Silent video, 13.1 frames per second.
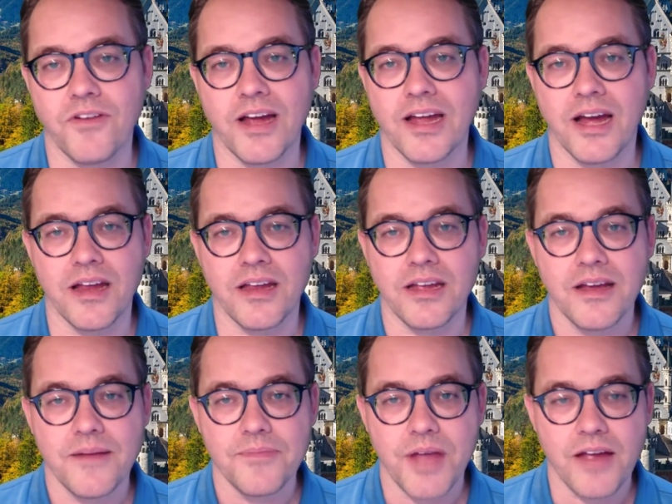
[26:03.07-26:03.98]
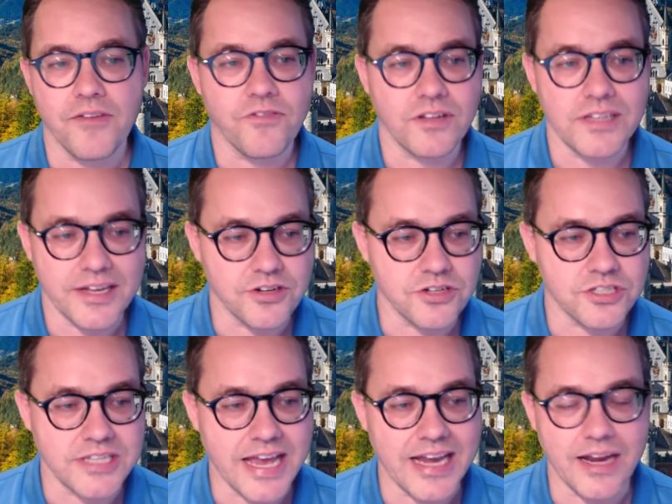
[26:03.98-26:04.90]
I, I, I fully
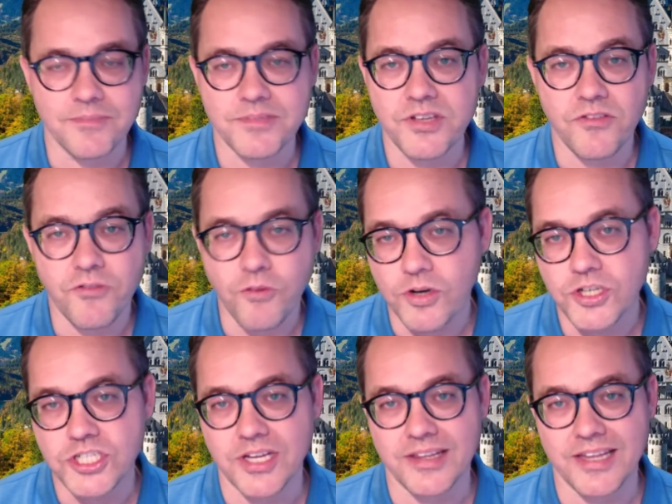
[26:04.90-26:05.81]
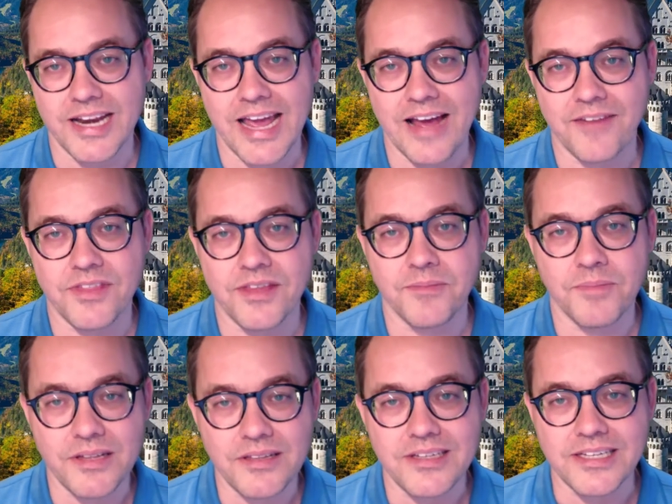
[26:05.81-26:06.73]
understand. I'm so fortunate that I have the
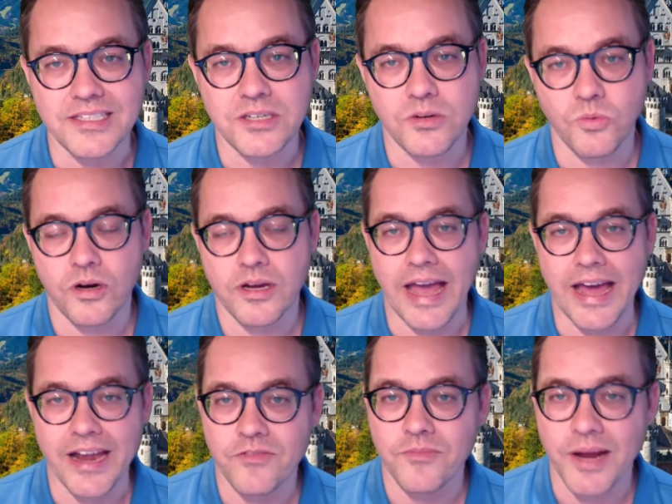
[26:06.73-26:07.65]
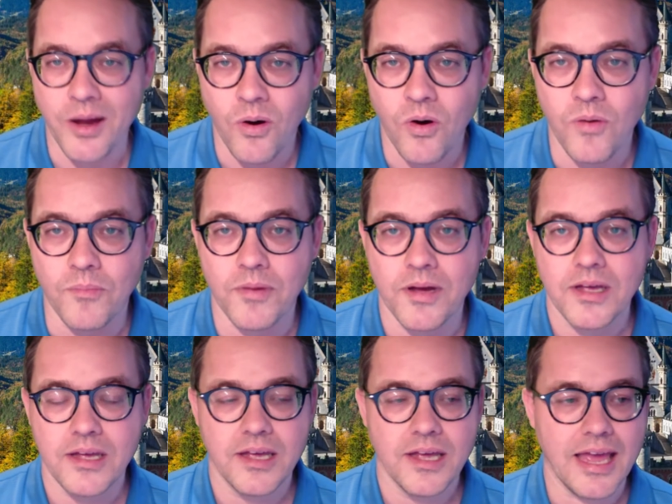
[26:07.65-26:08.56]
ability to work out of my home.
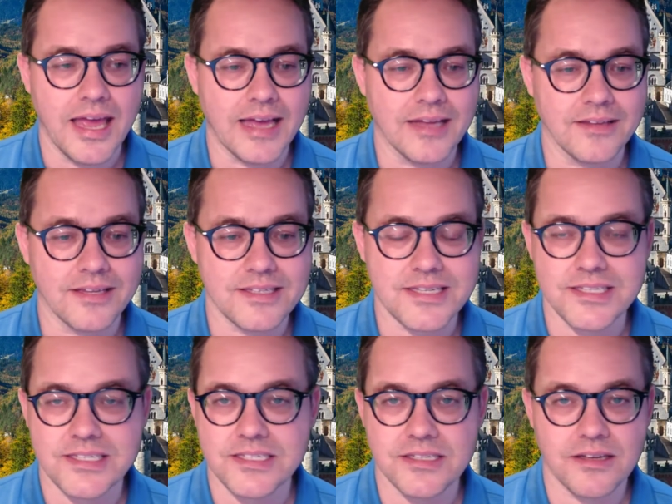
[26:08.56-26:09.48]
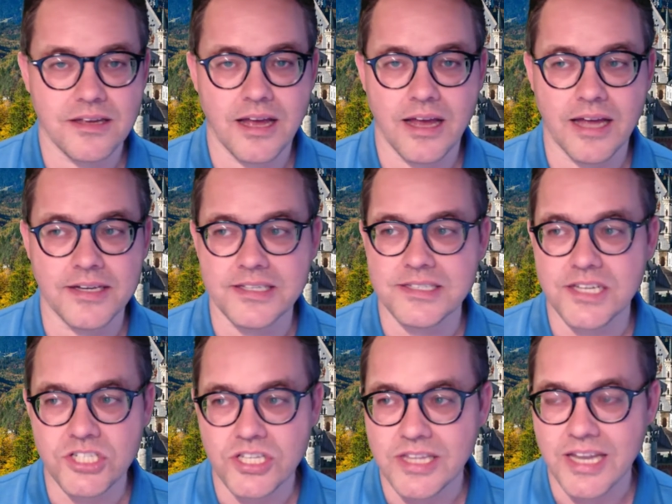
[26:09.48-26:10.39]
And this is a
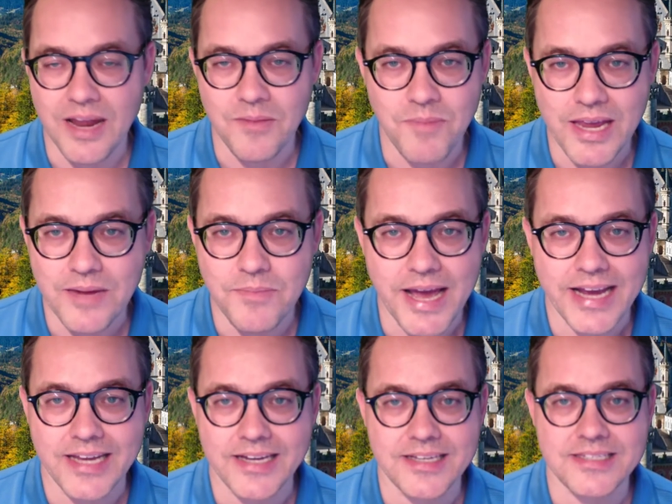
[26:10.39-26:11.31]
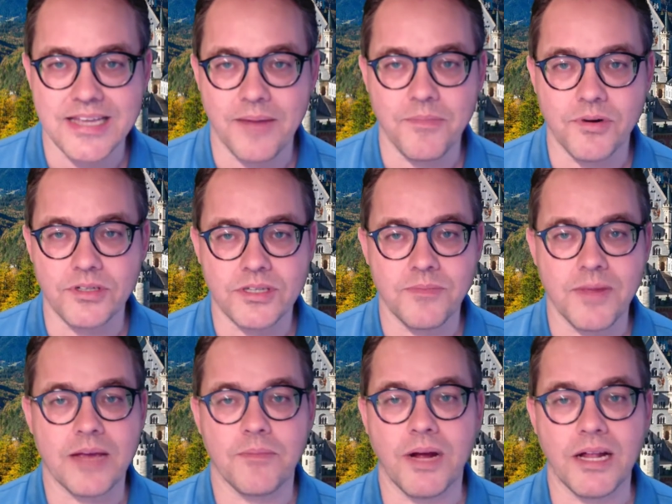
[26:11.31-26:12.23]
decision that I made back in December to
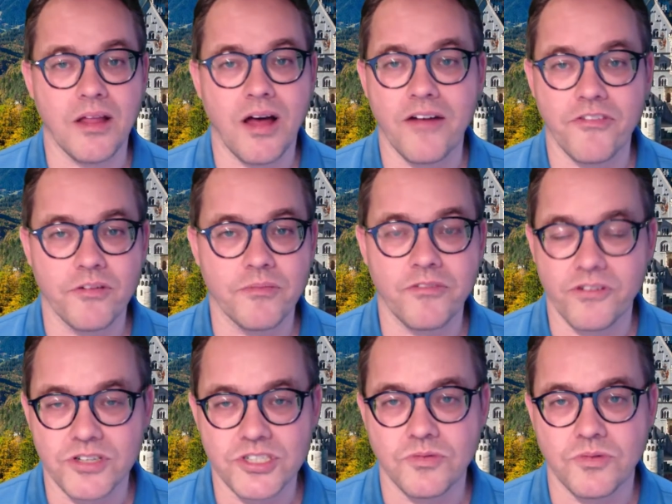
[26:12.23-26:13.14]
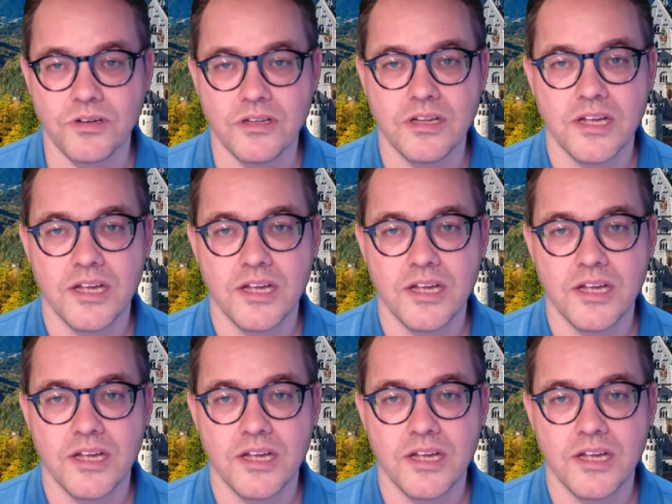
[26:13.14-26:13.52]
make my law firm virtual.